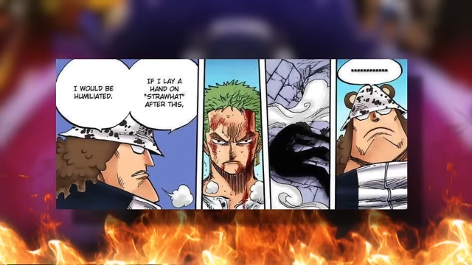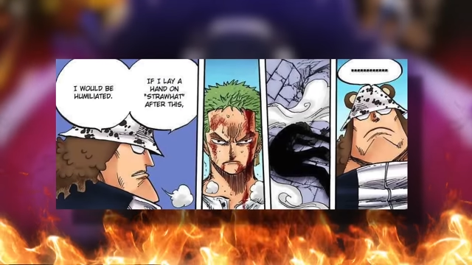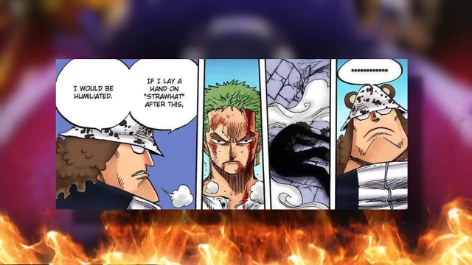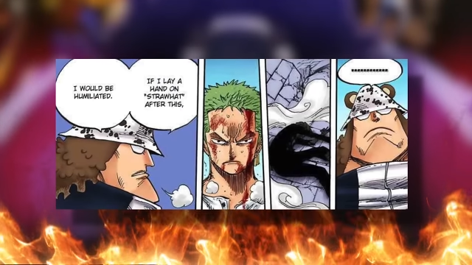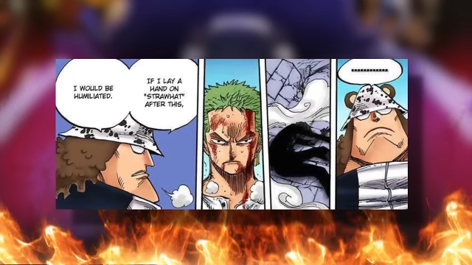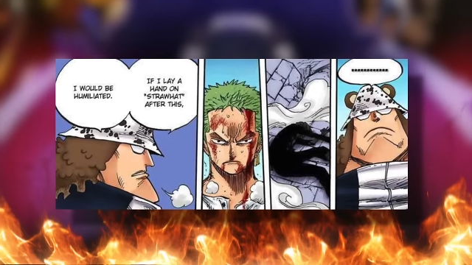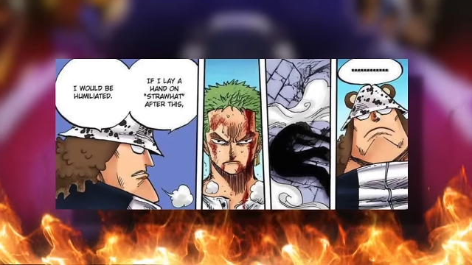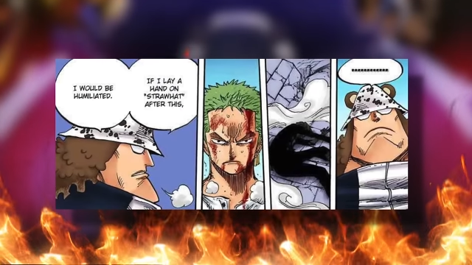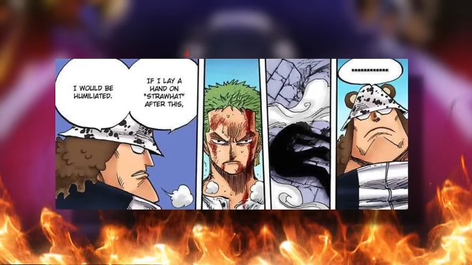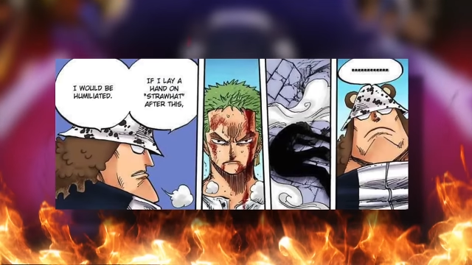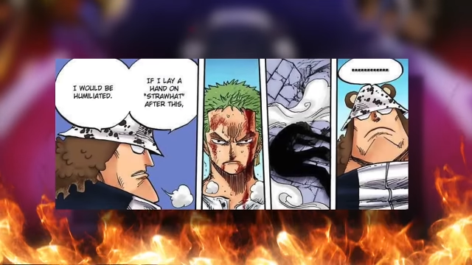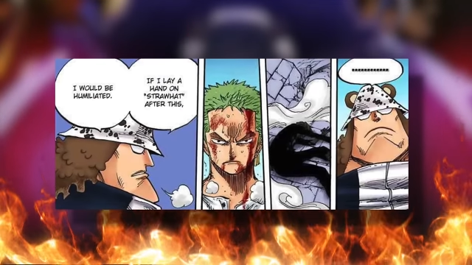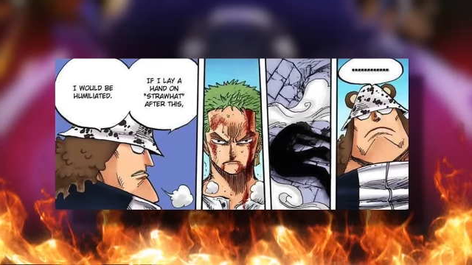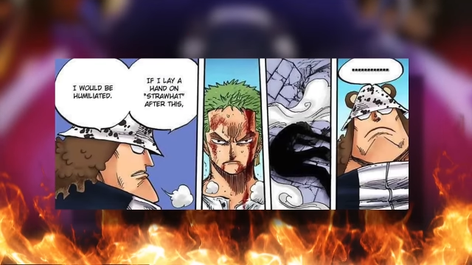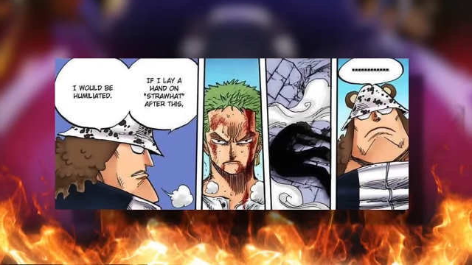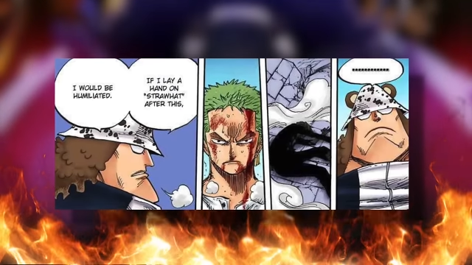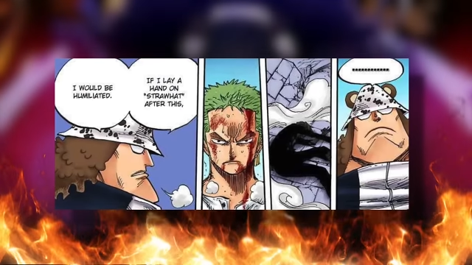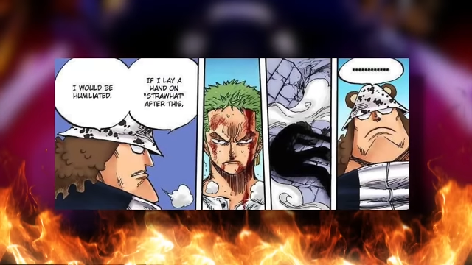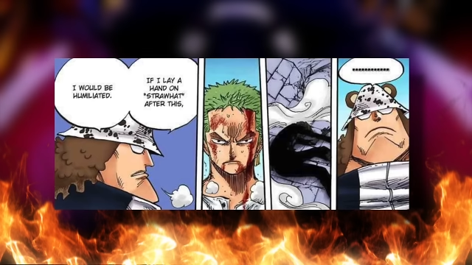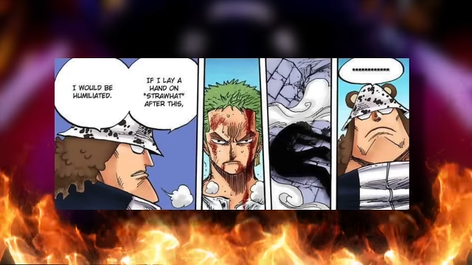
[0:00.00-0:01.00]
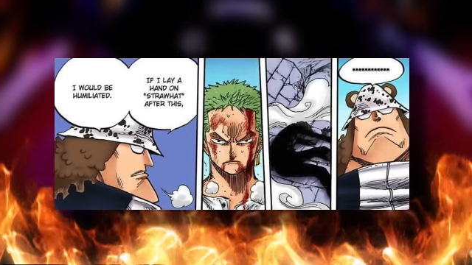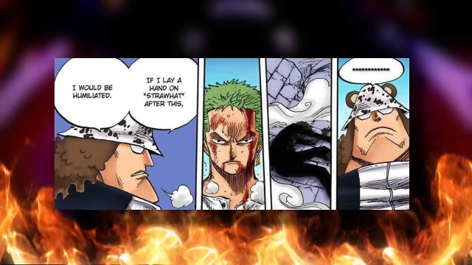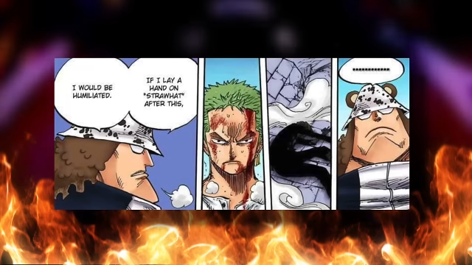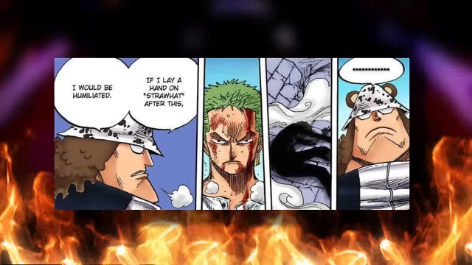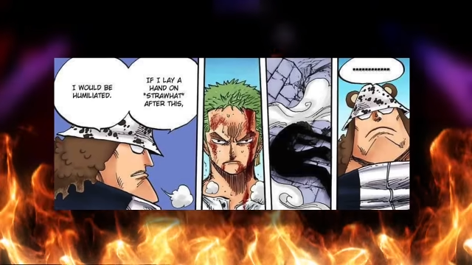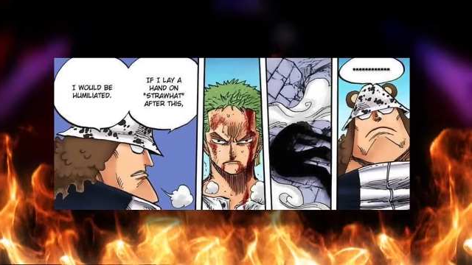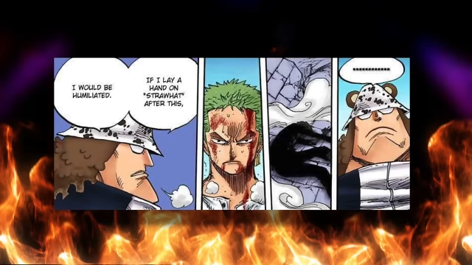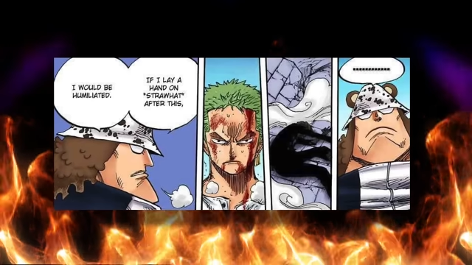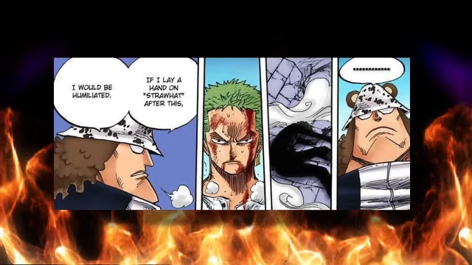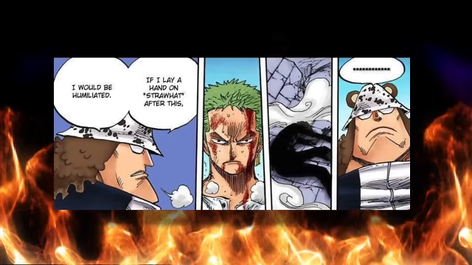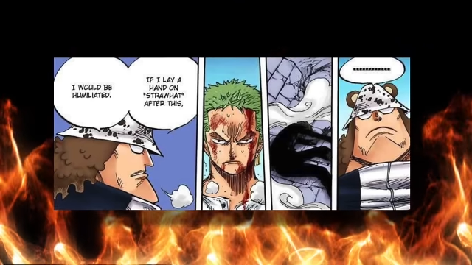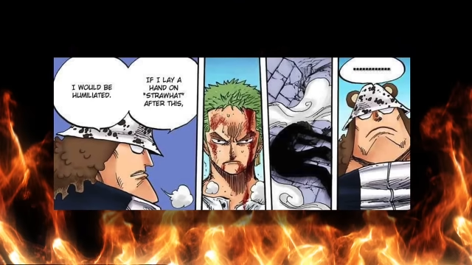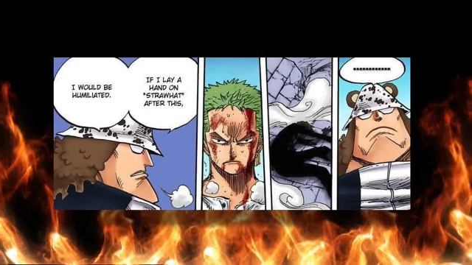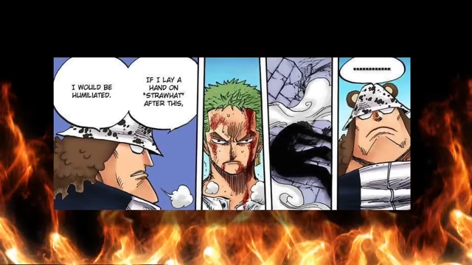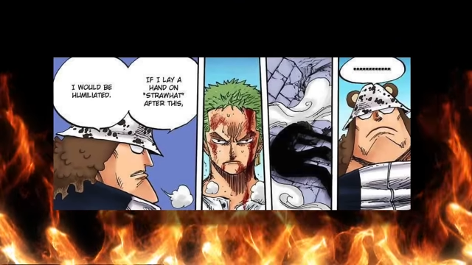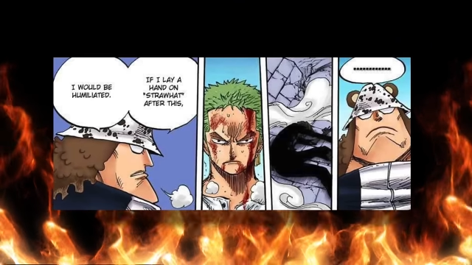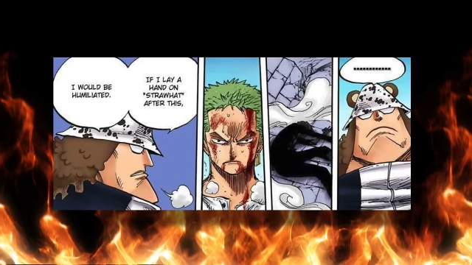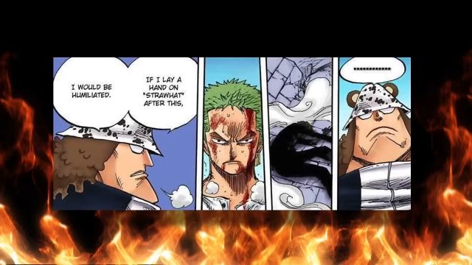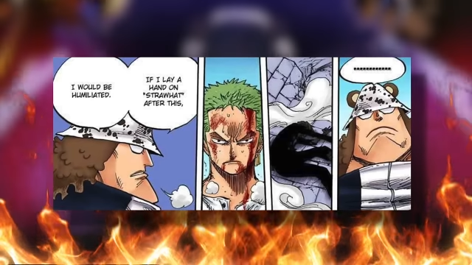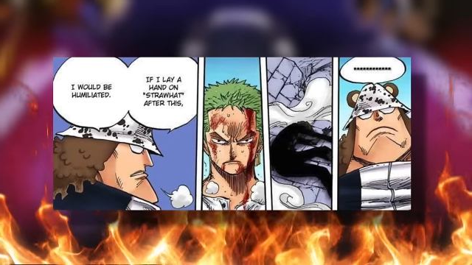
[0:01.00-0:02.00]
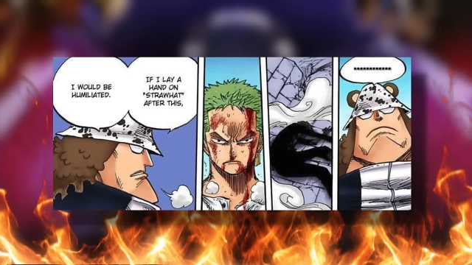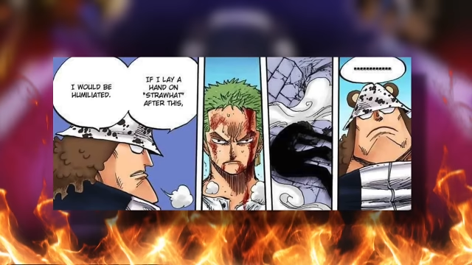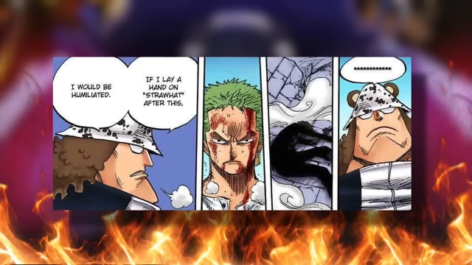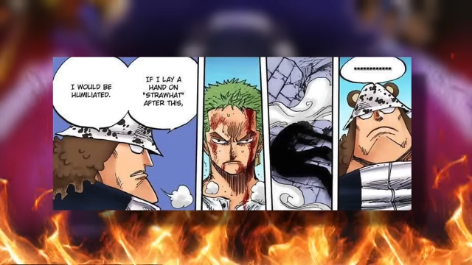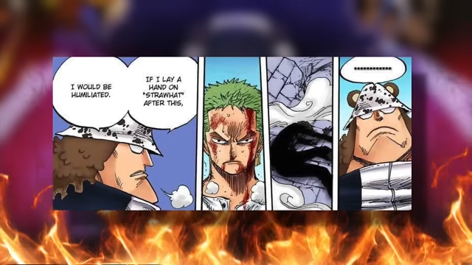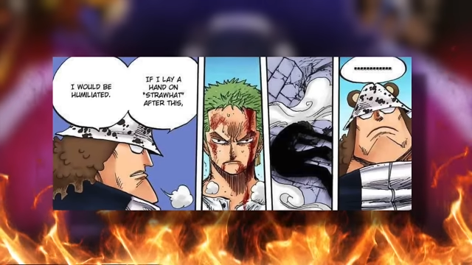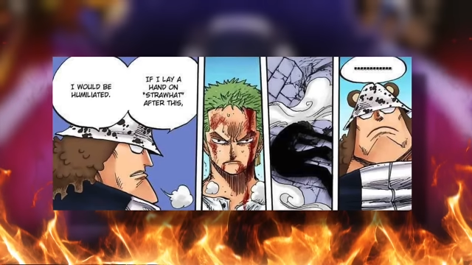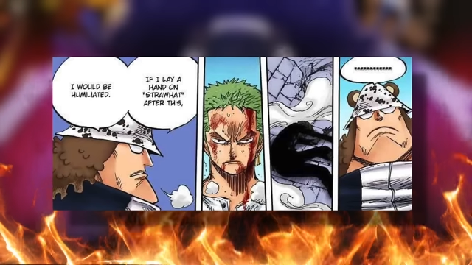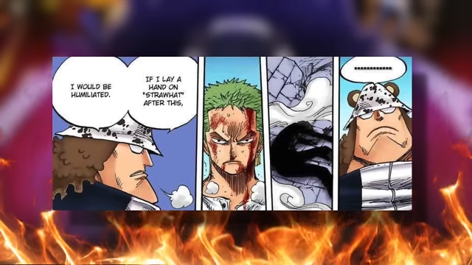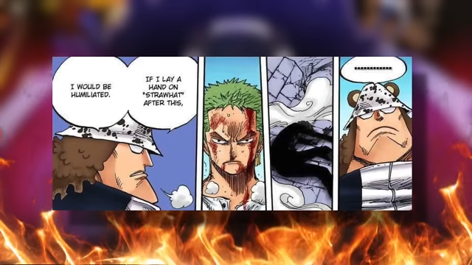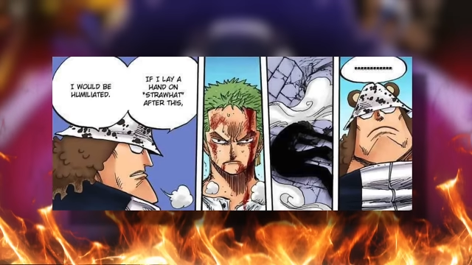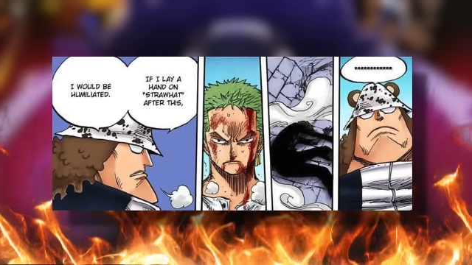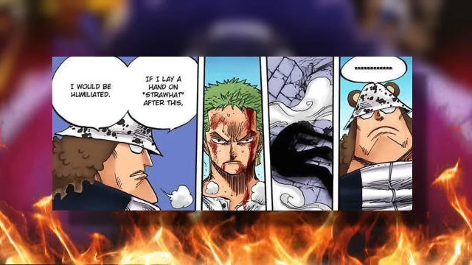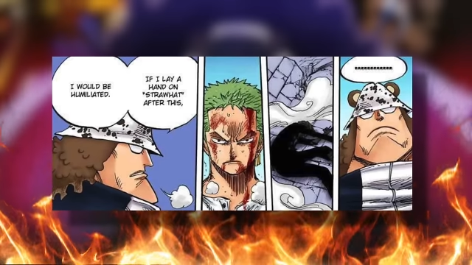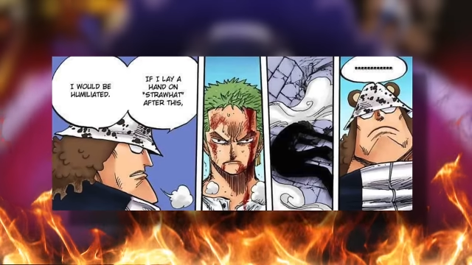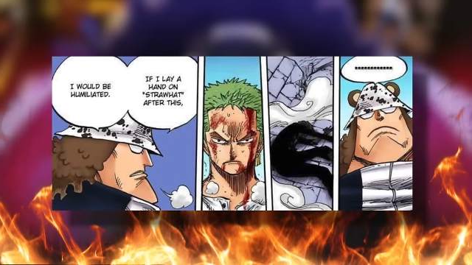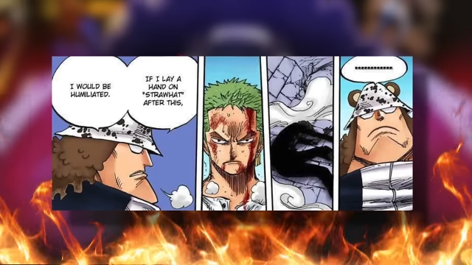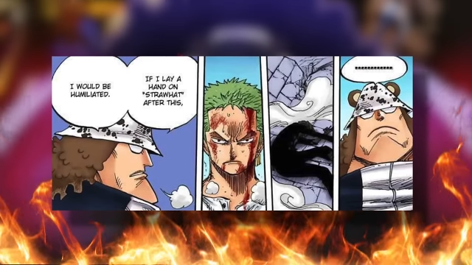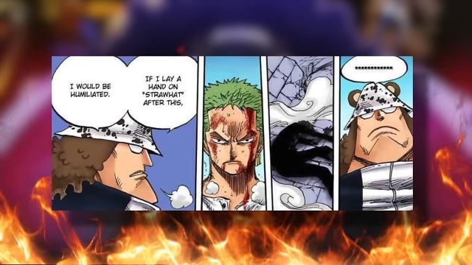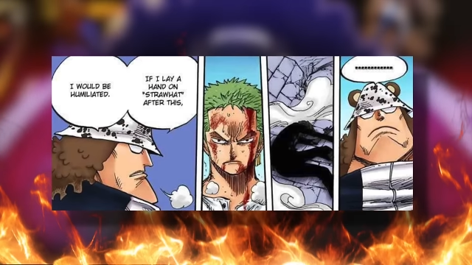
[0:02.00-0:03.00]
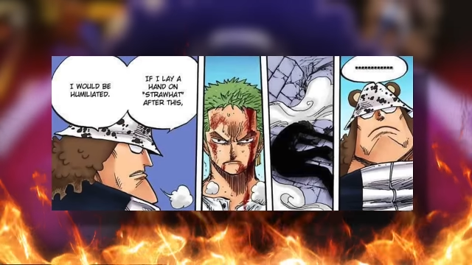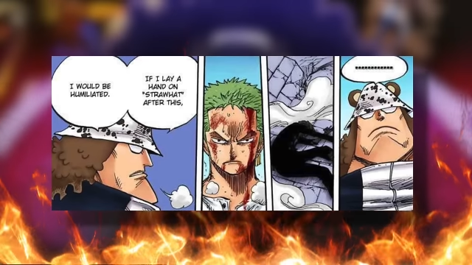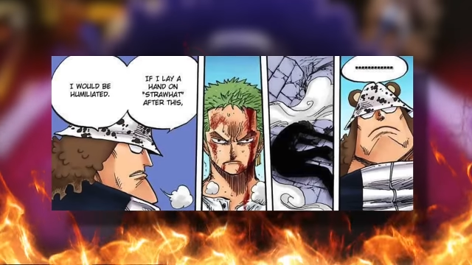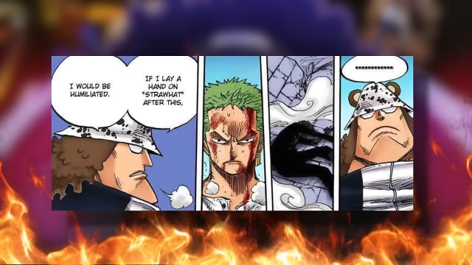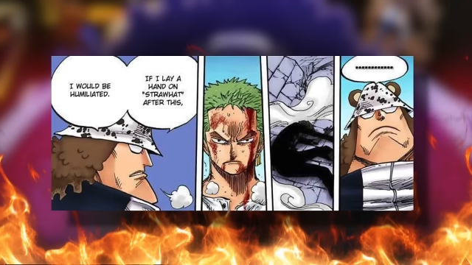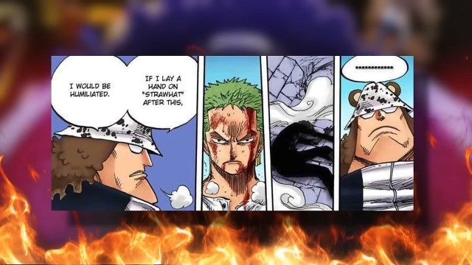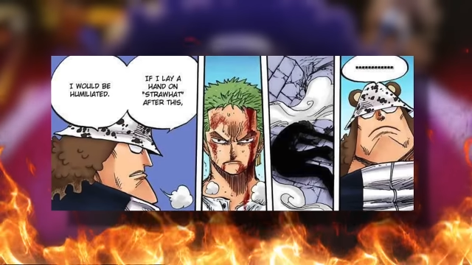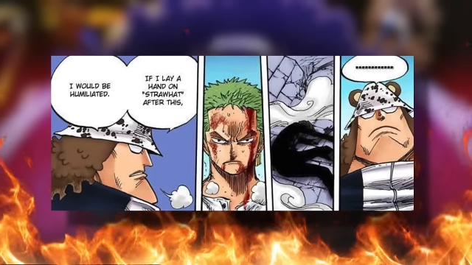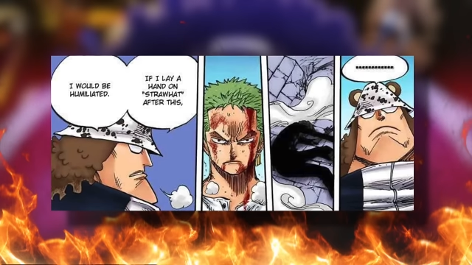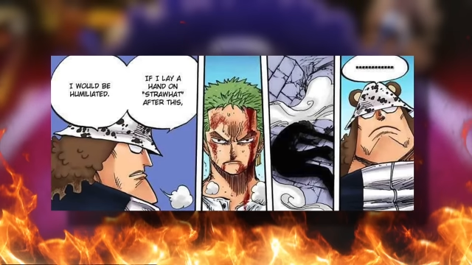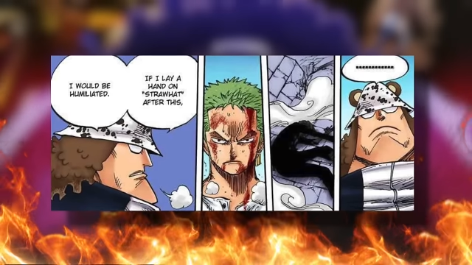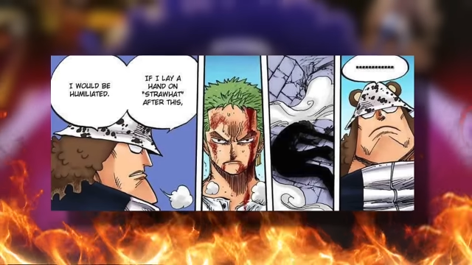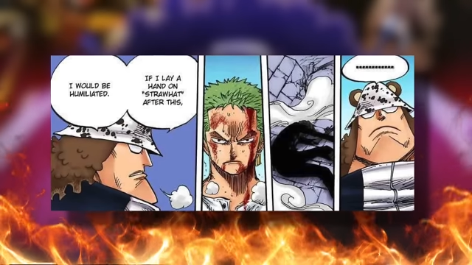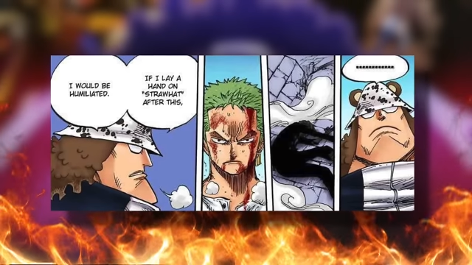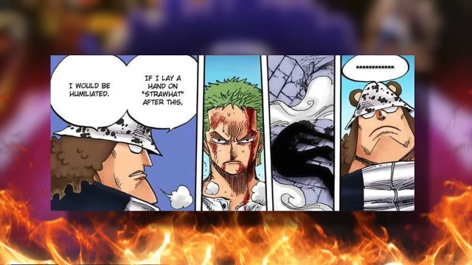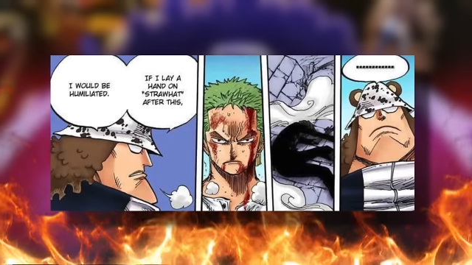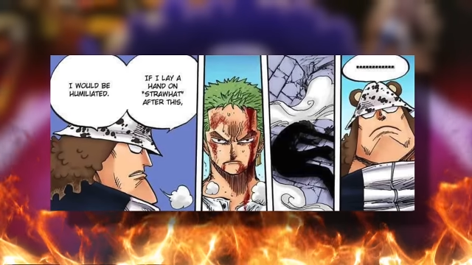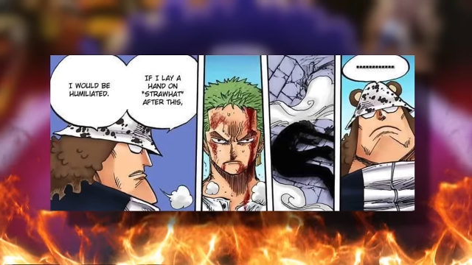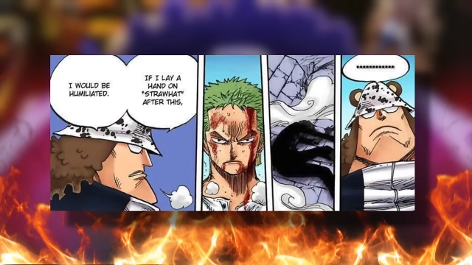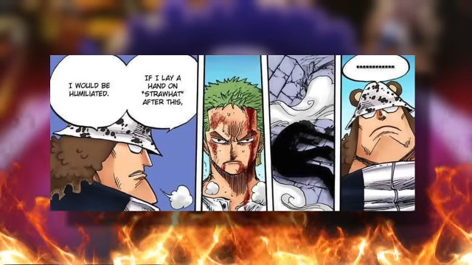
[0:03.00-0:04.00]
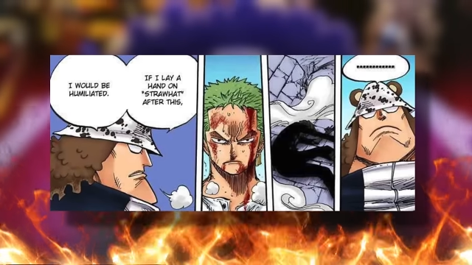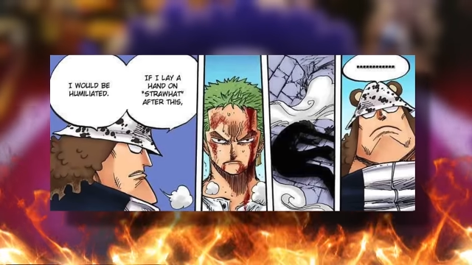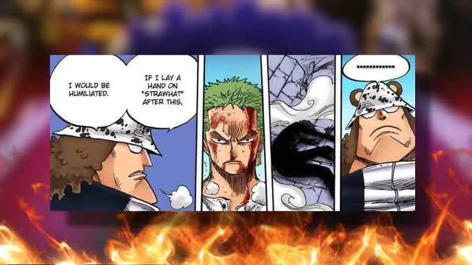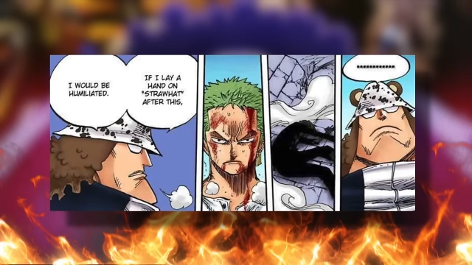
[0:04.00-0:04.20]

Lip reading: (no speaker visible)